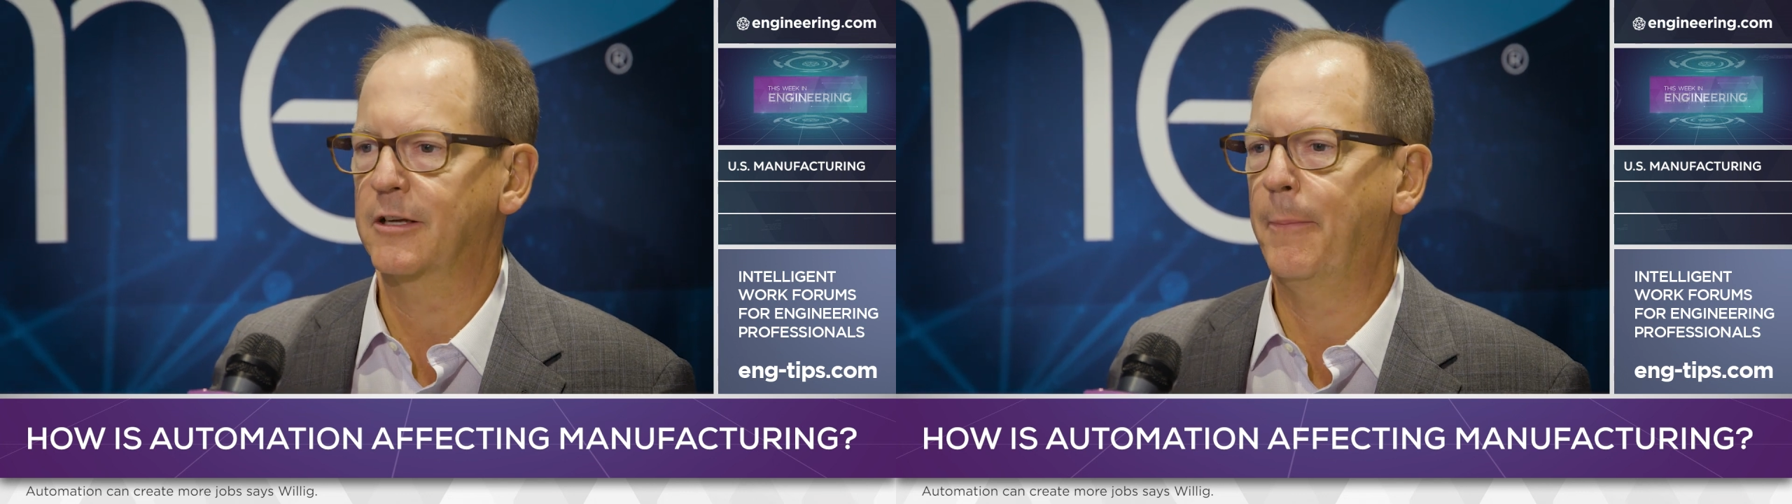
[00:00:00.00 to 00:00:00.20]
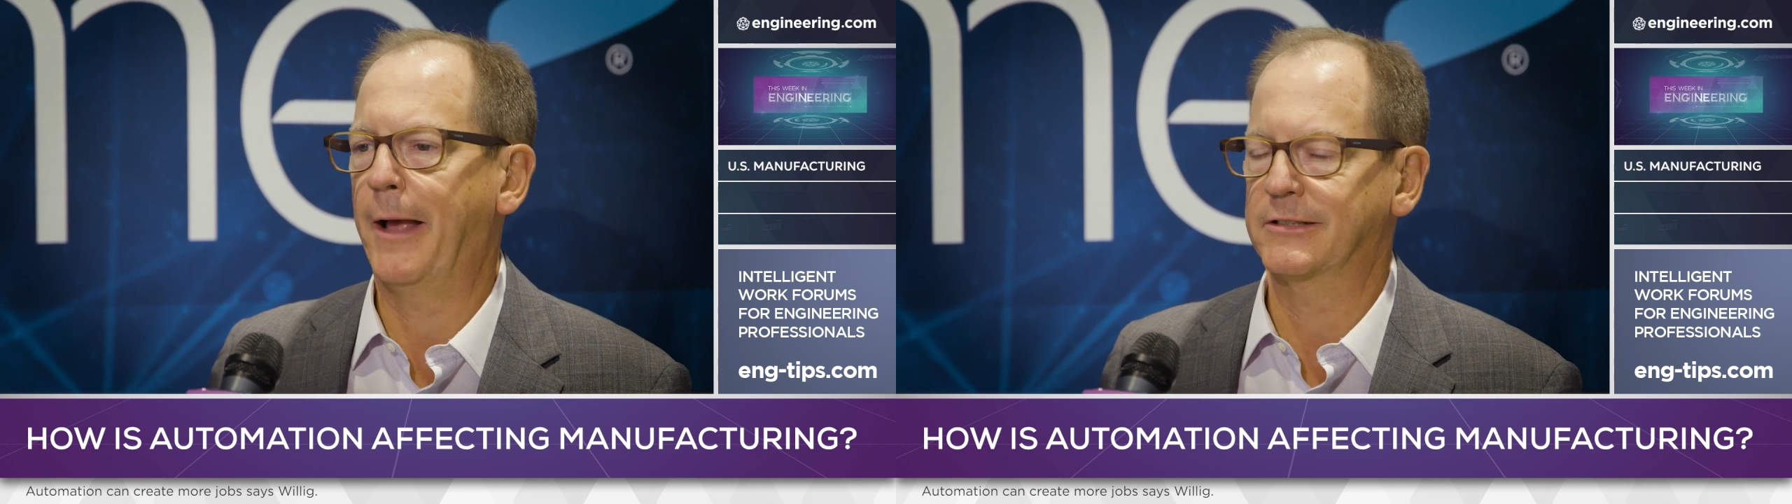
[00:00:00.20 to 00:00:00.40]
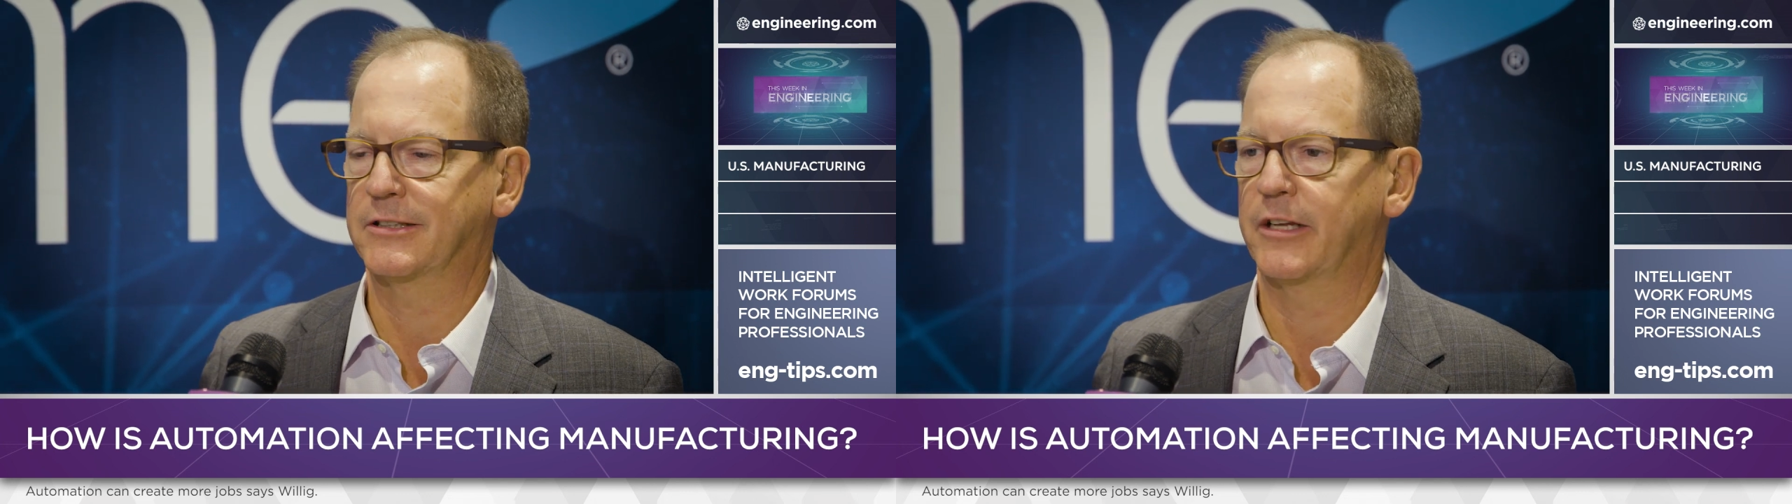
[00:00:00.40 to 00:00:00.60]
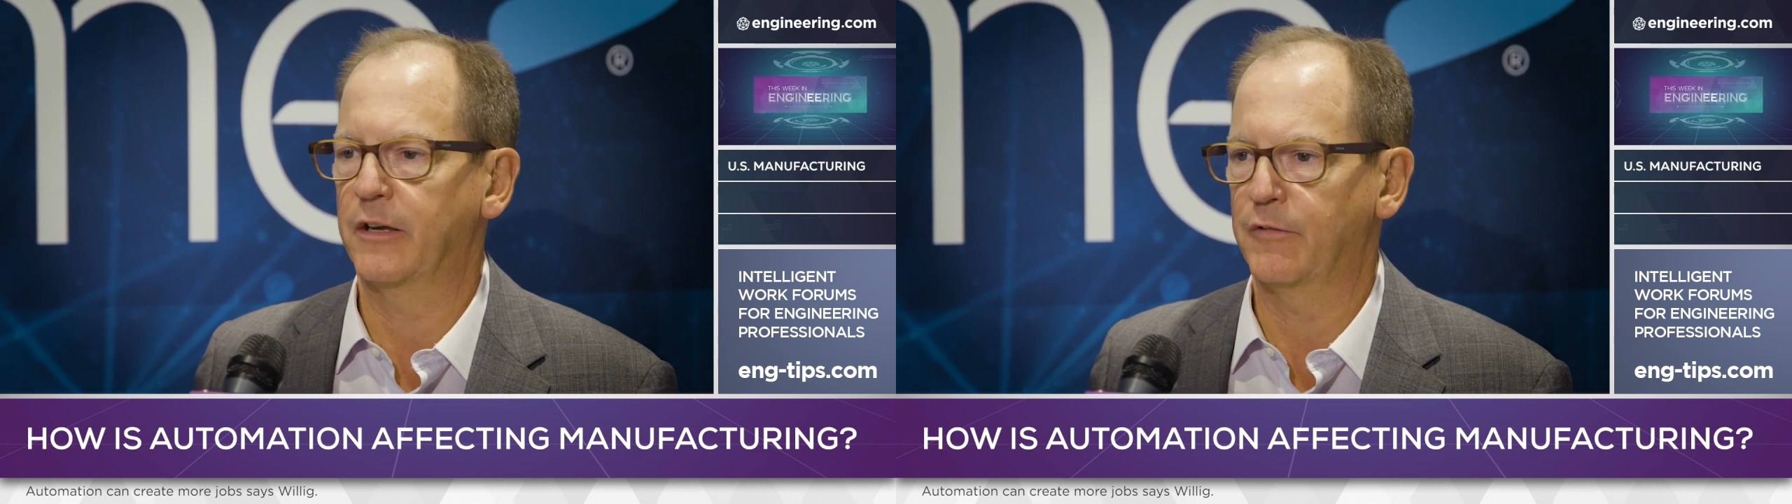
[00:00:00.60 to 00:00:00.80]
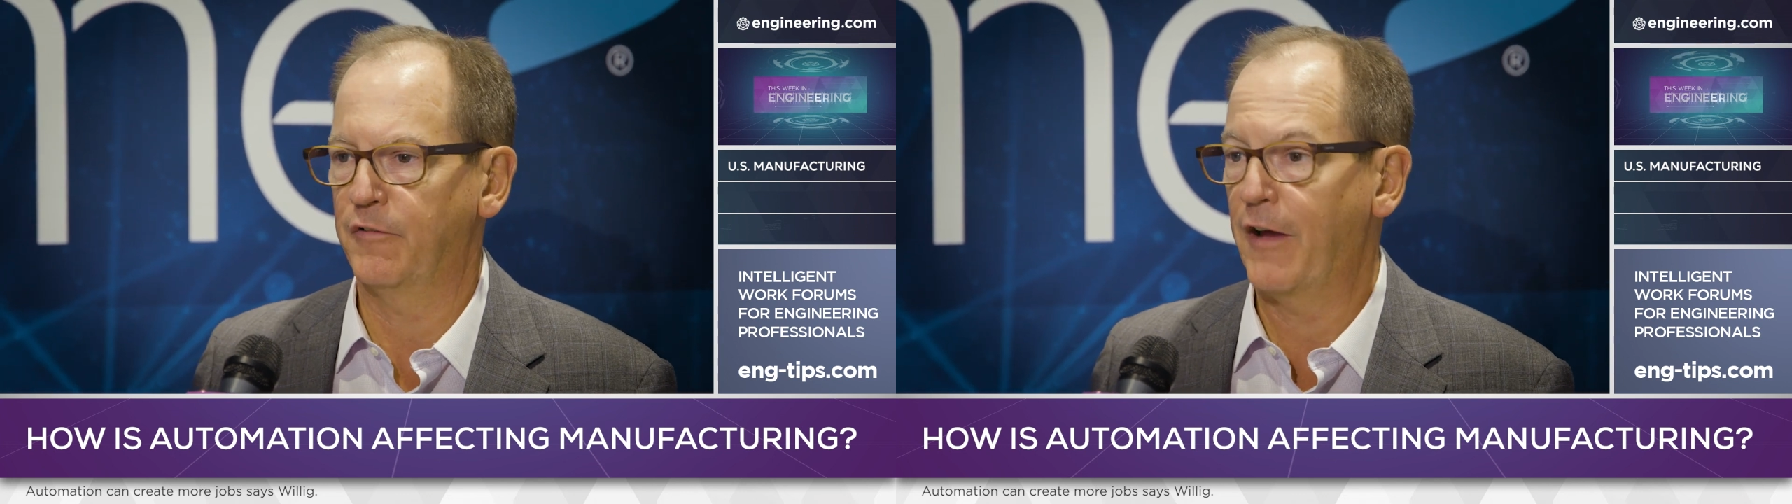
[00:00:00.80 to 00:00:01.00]

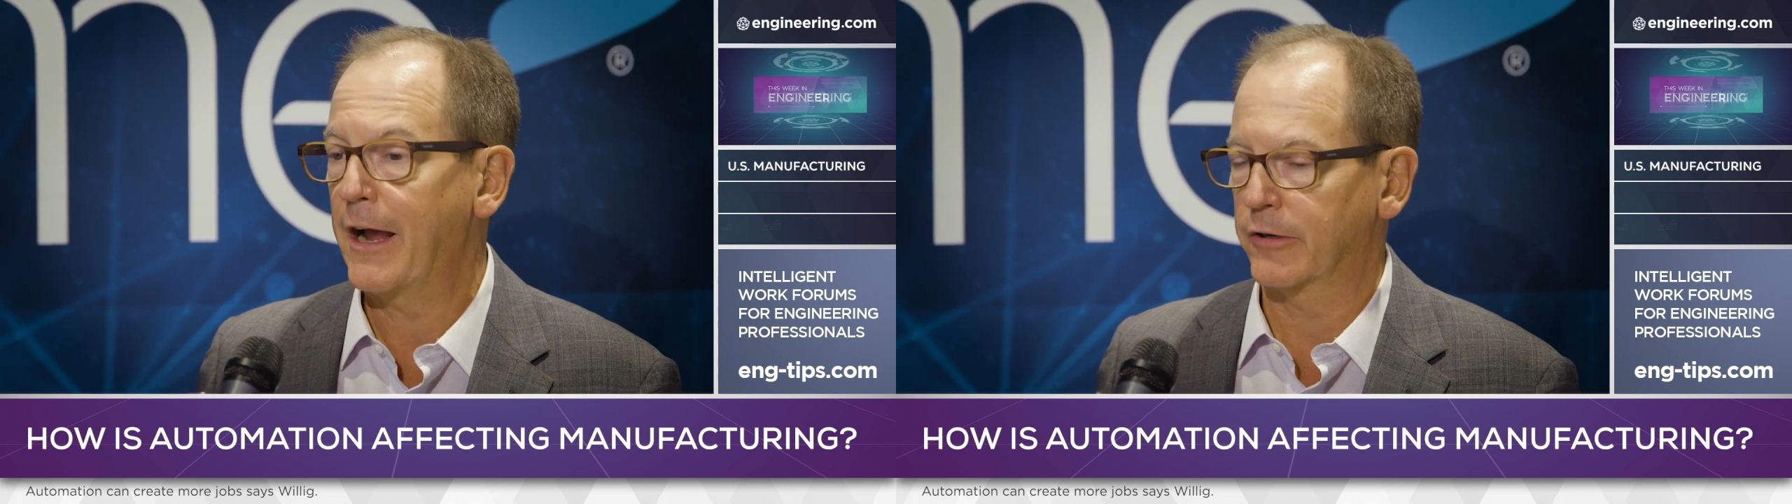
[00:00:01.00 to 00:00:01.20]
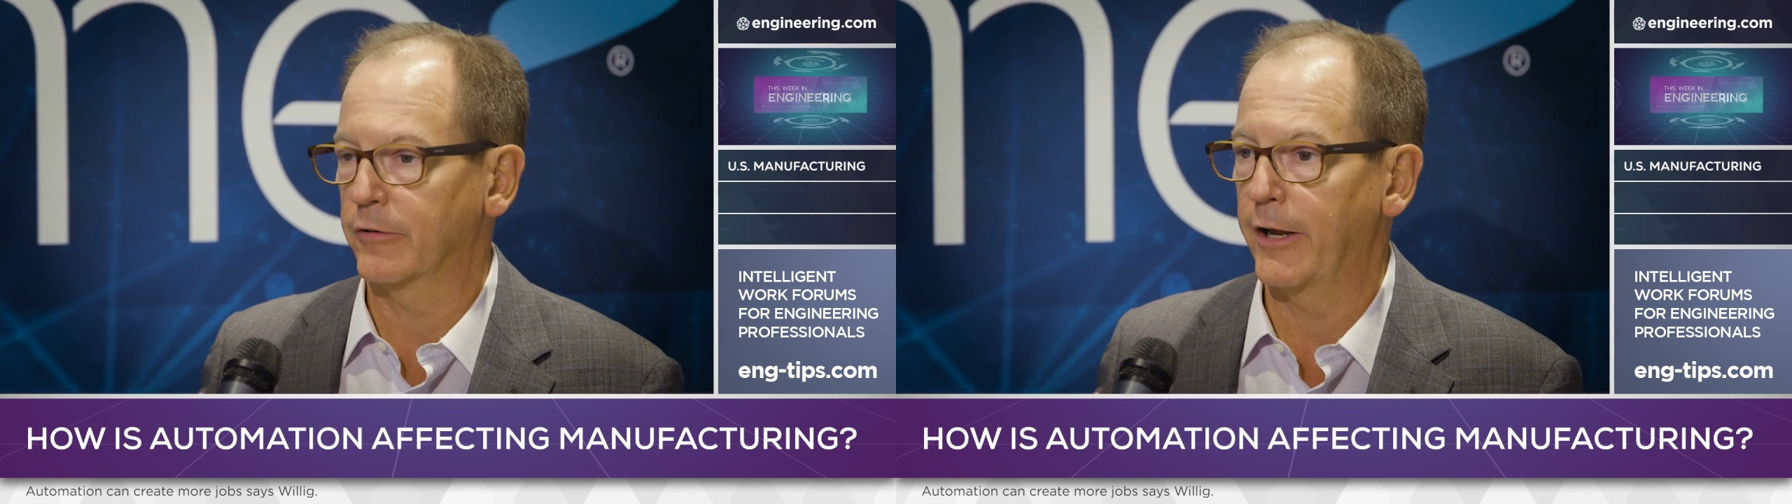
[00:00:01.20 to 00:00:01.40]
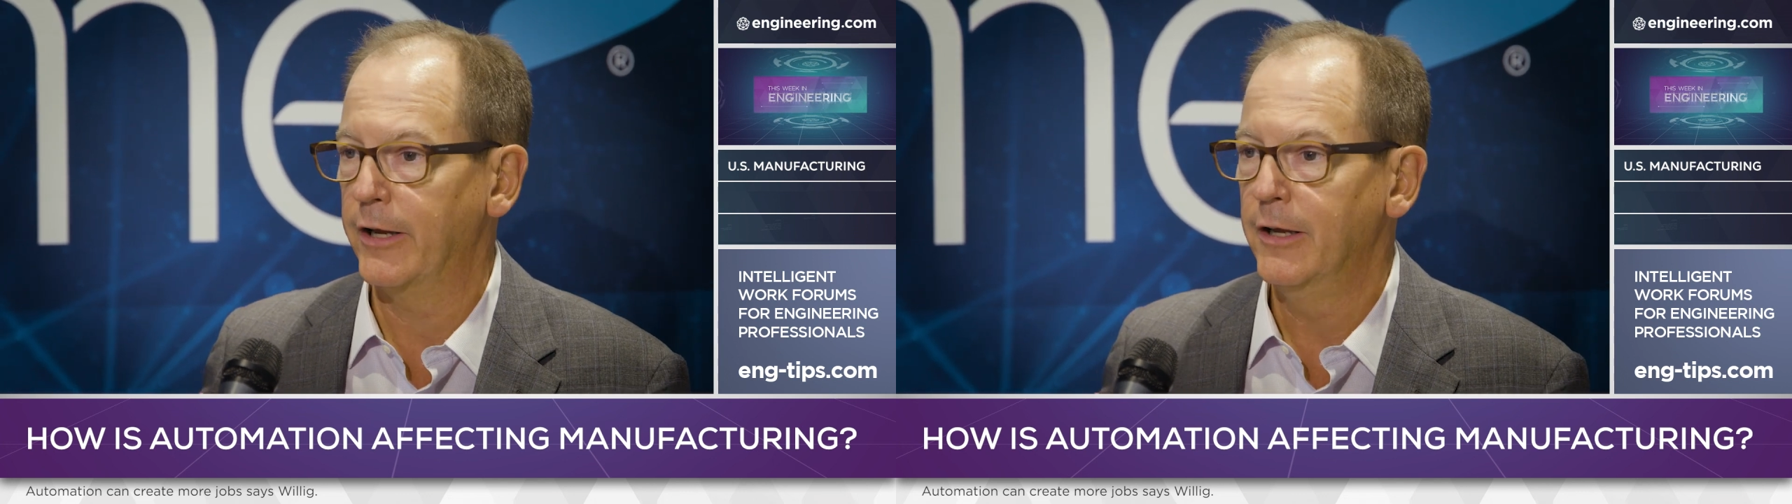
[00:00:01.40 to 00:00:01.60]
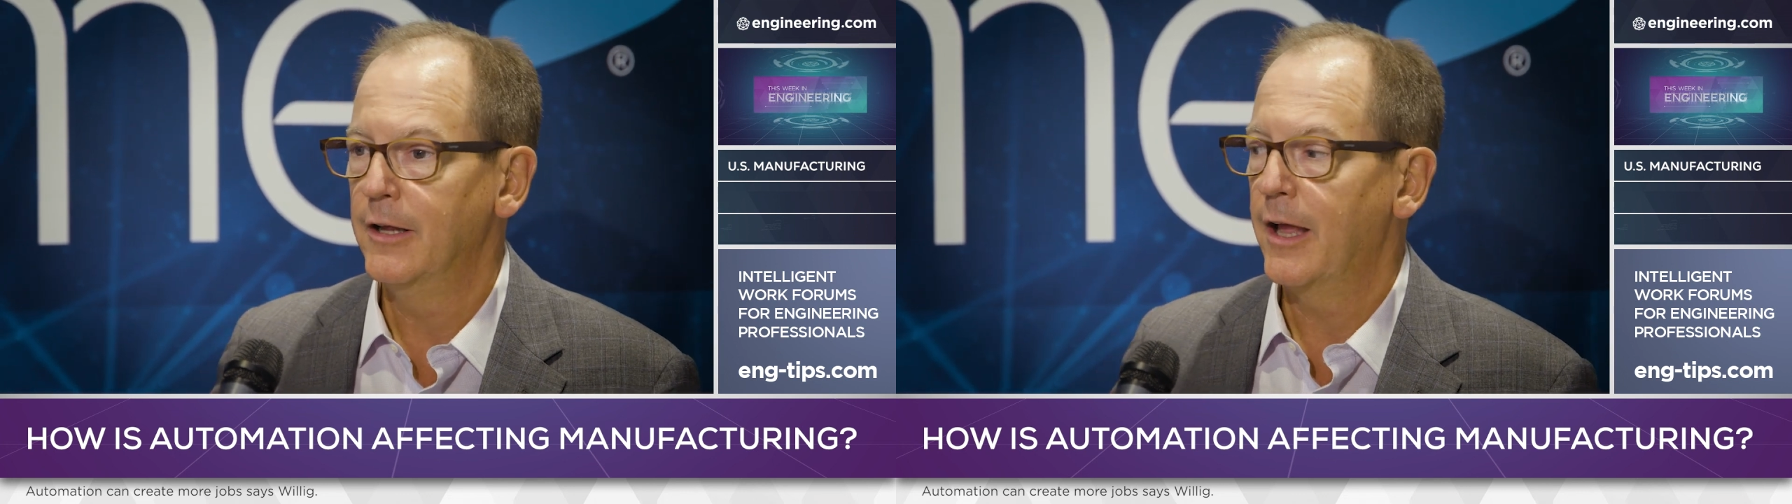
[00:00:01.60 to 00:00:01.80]
capacity of a factory